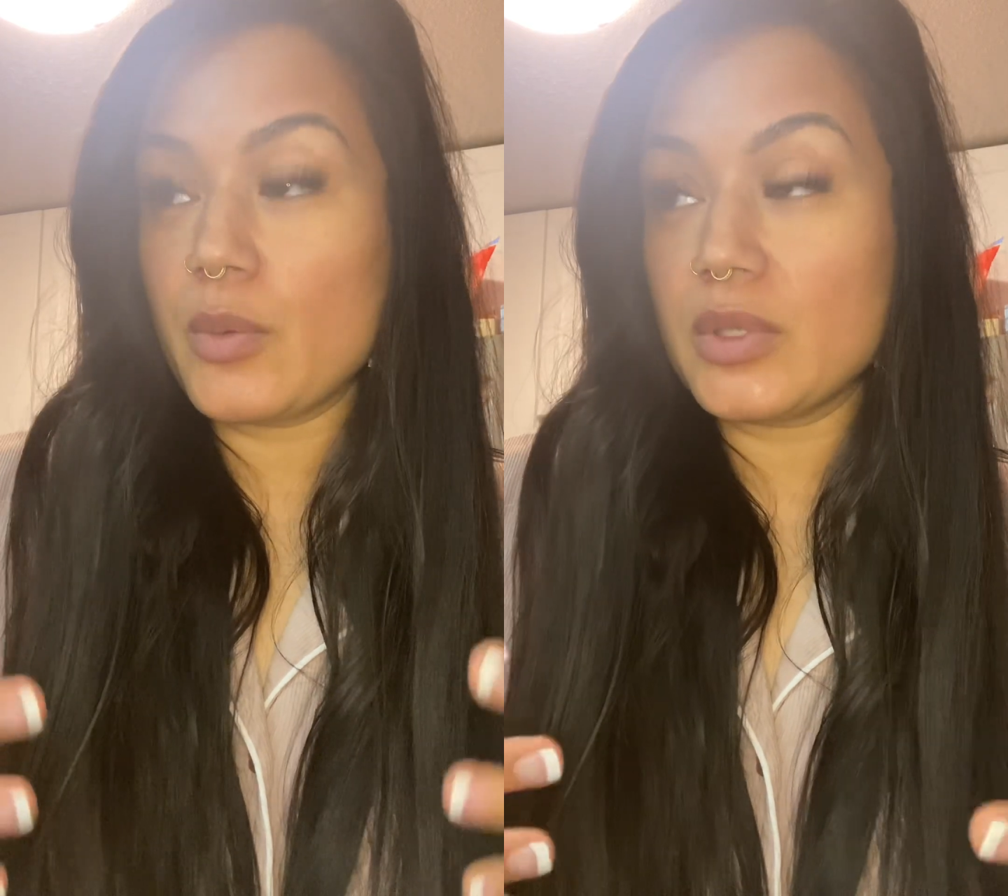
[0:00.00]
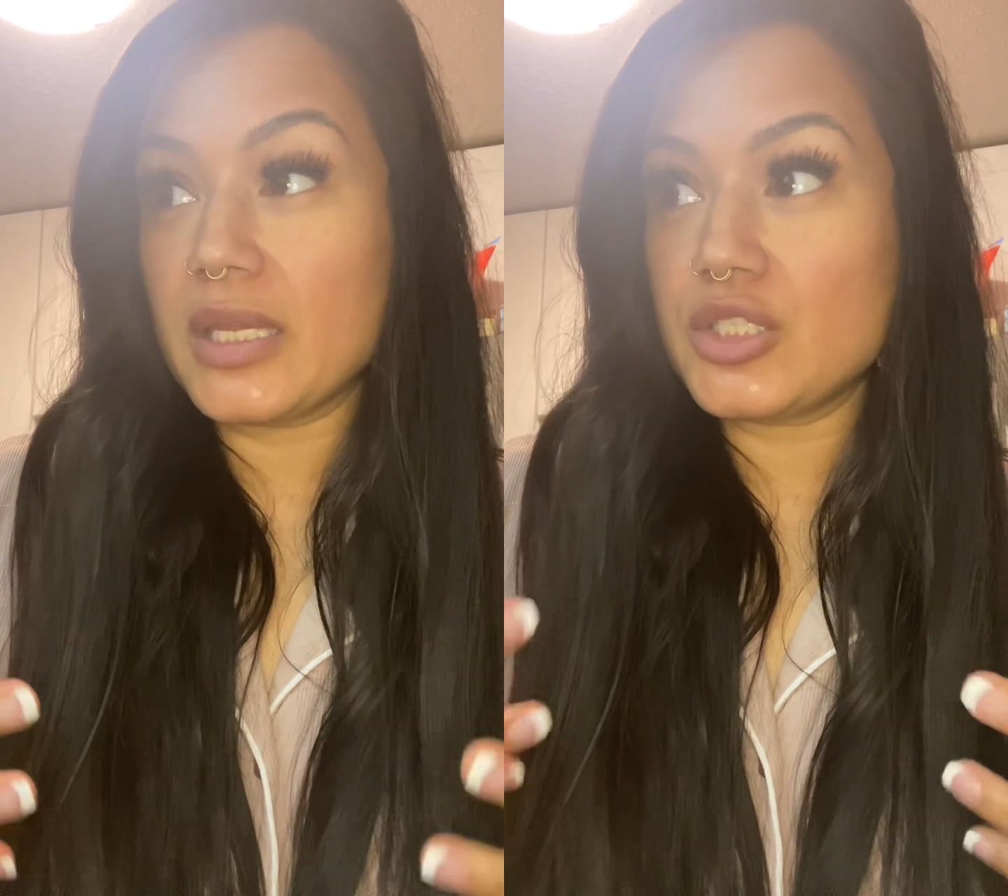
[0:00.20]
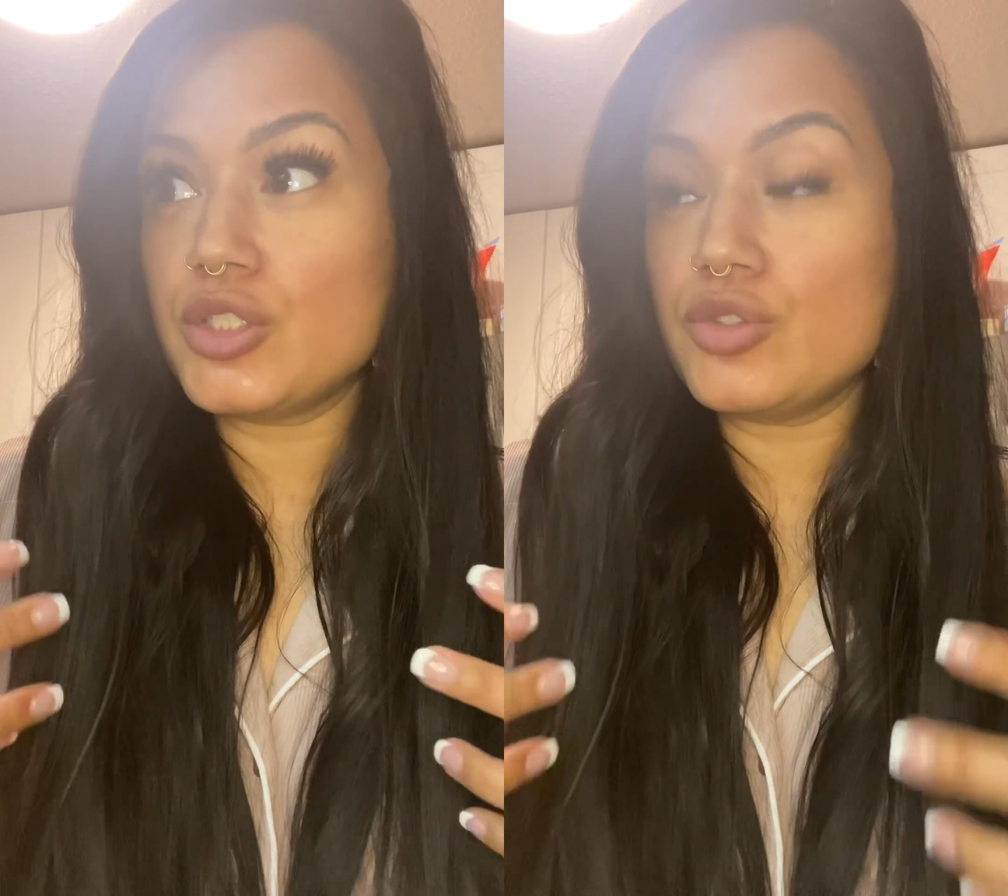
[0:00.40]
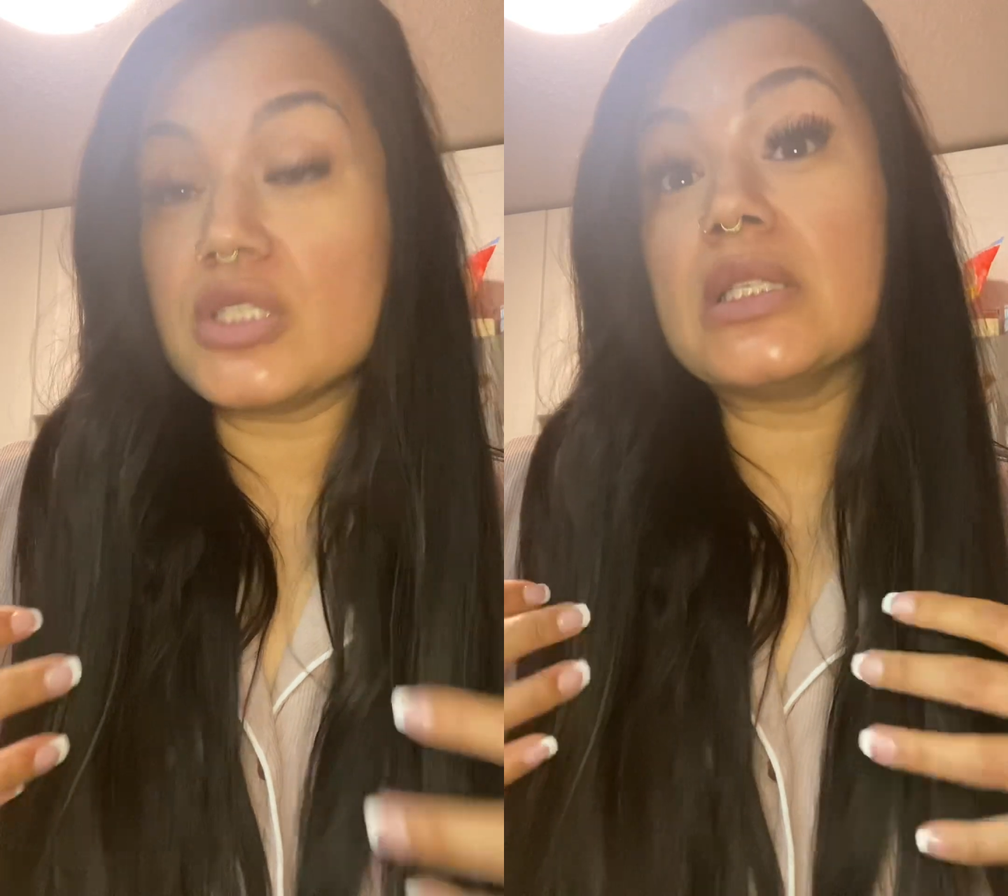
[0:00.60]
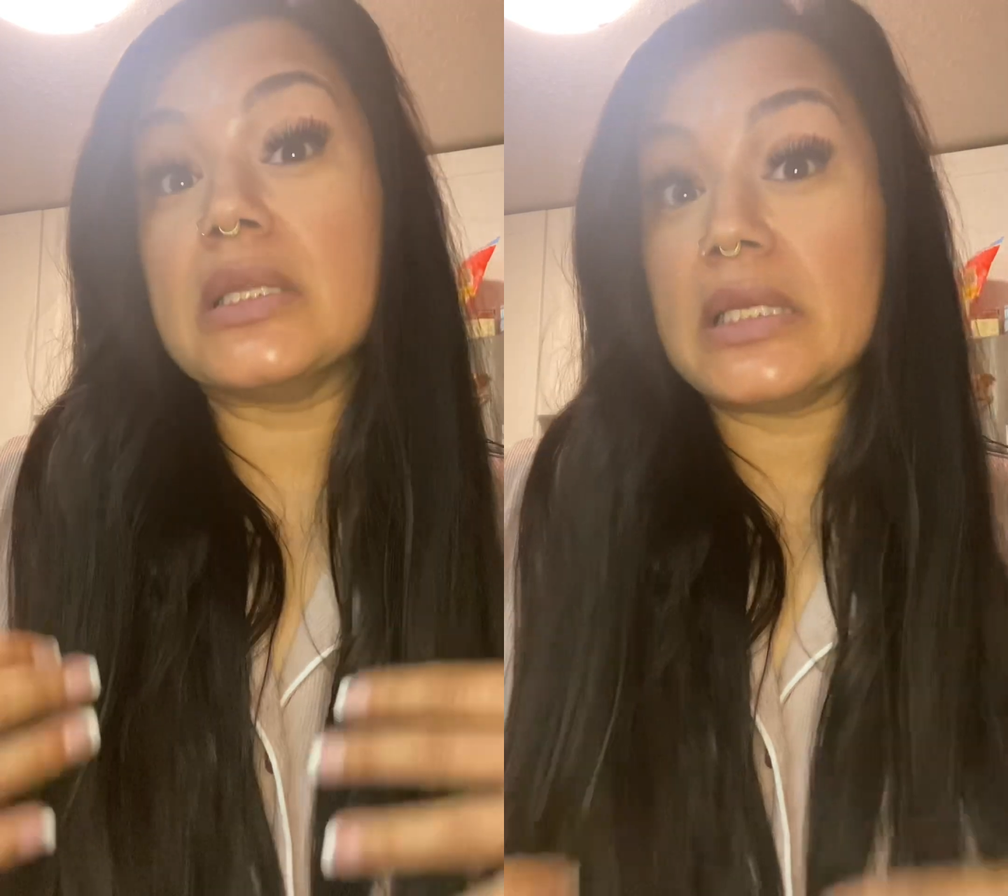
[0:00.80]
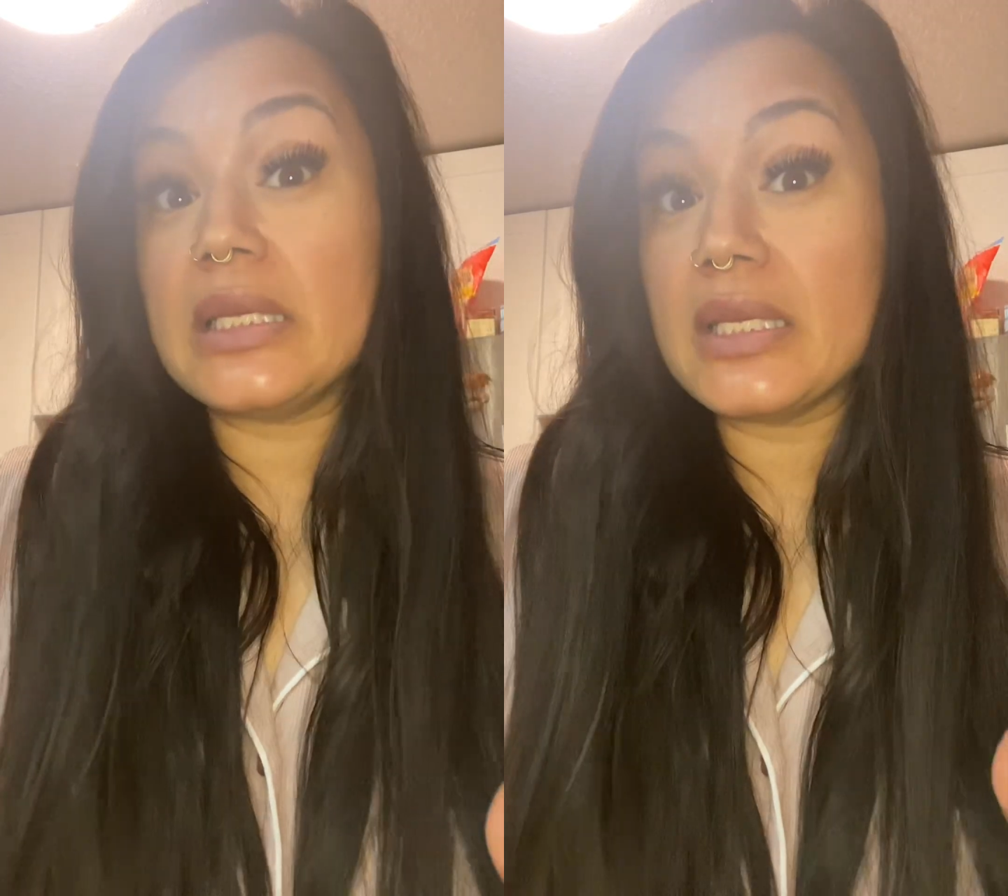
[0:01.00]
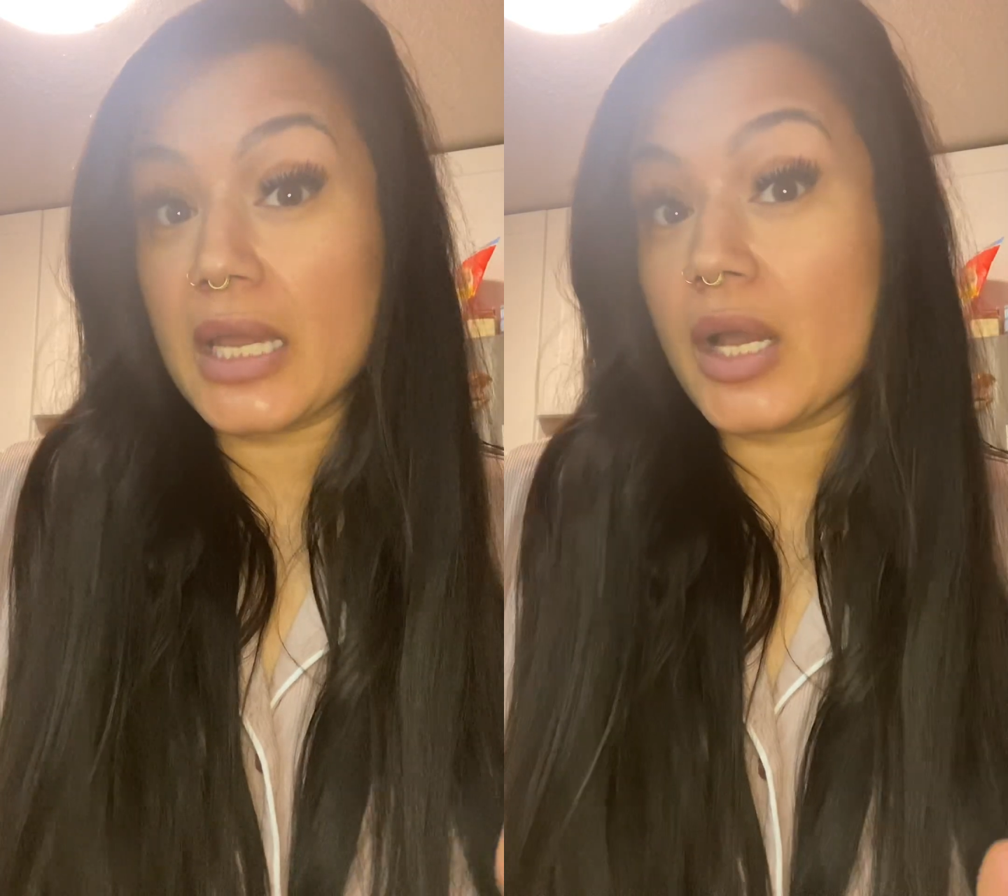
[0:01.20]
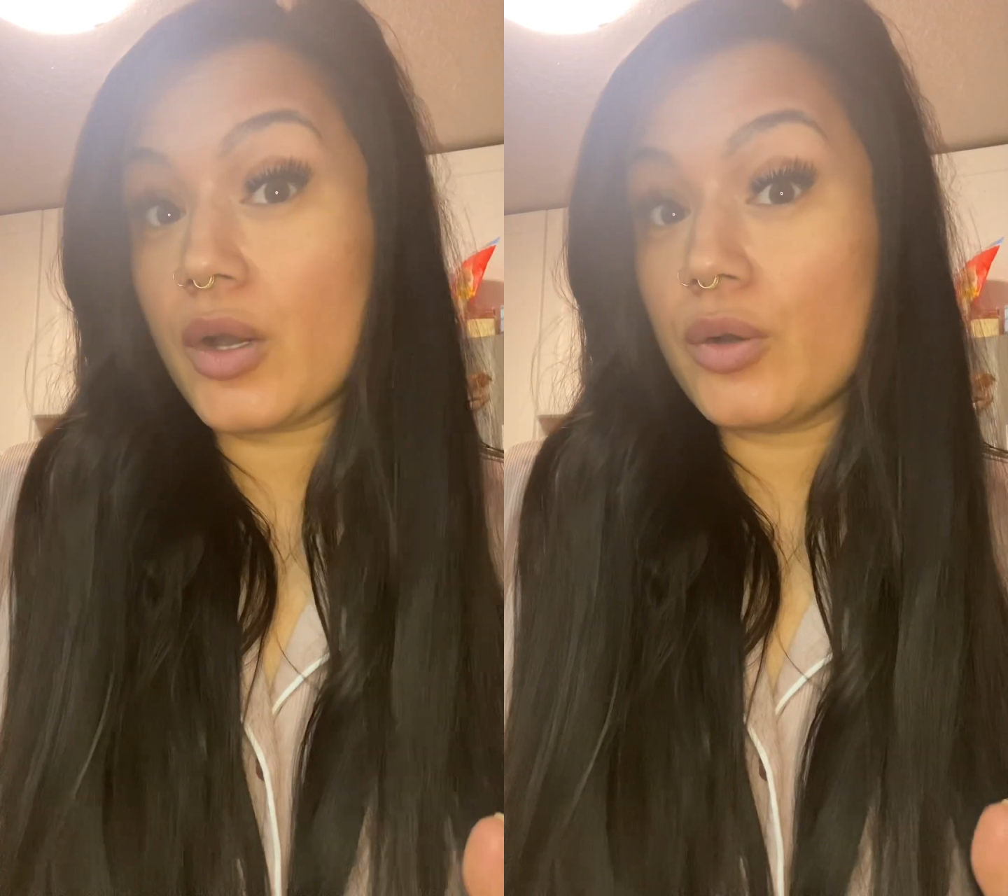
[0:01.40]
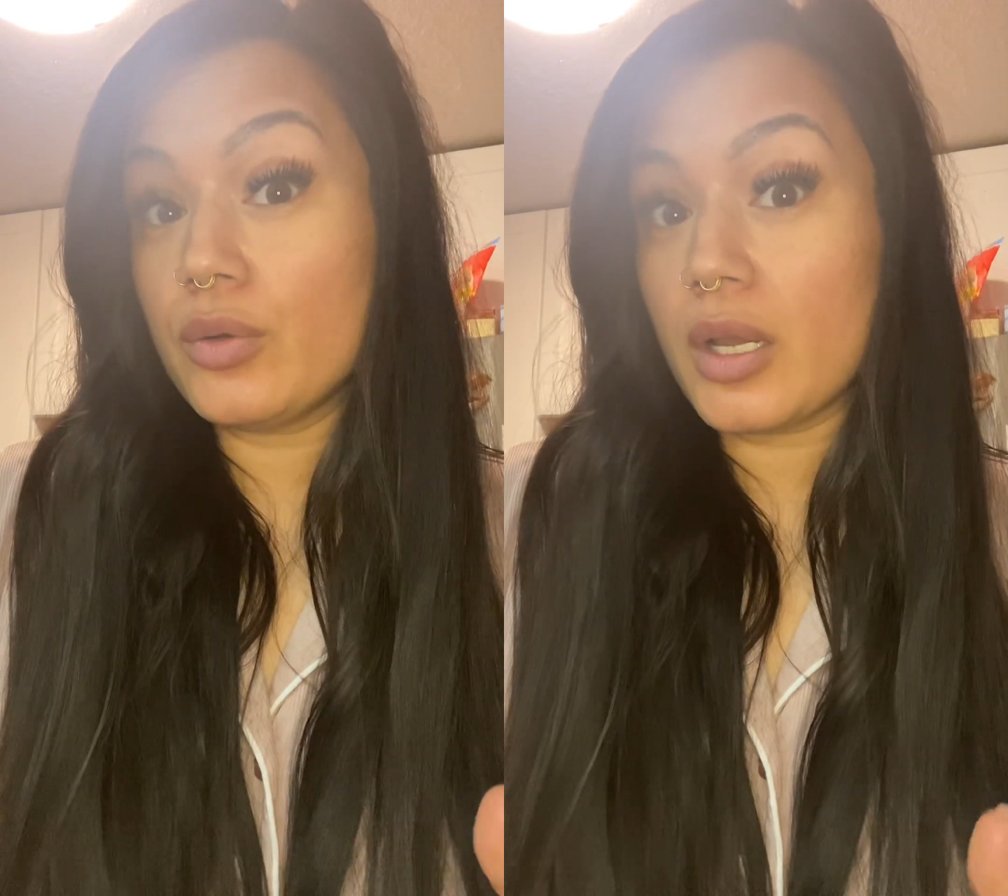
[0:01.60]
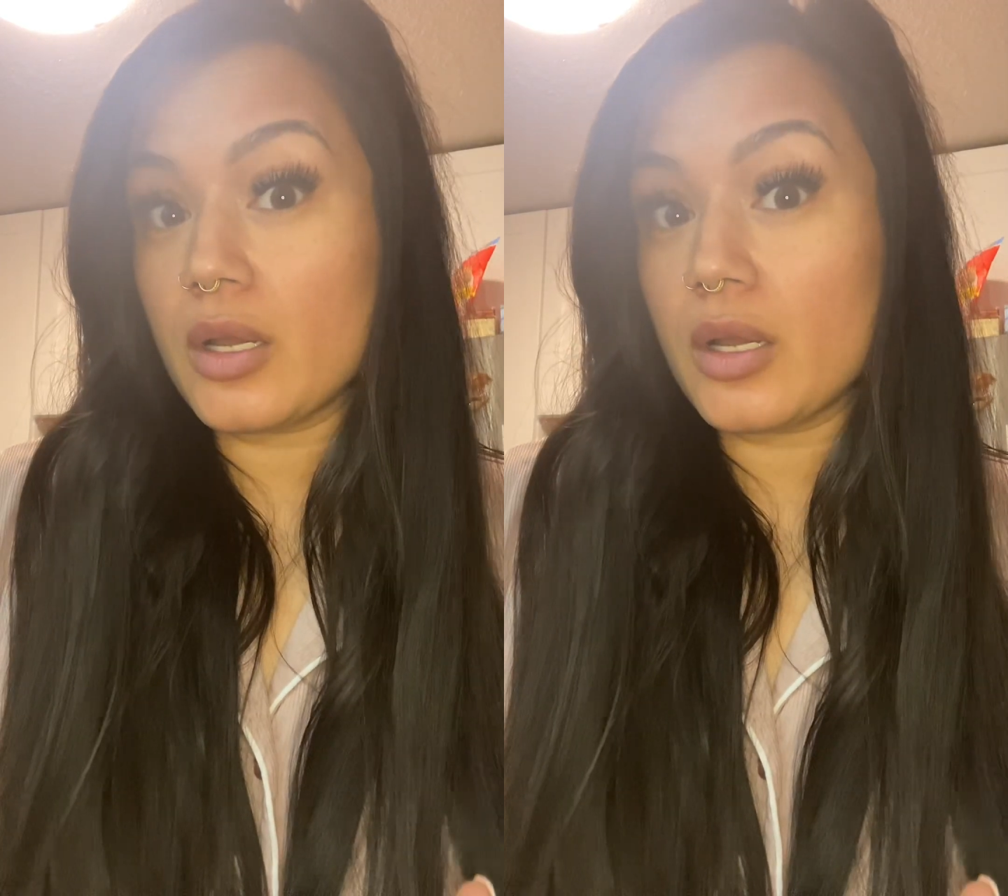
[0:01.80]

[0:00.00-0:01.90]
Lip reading: would like to just lean out